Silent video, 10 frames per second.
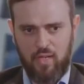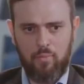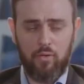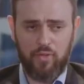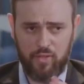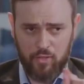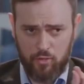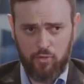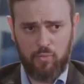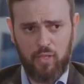about other
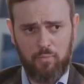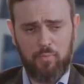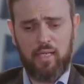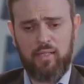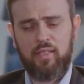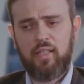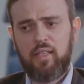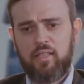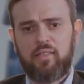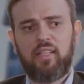European banks is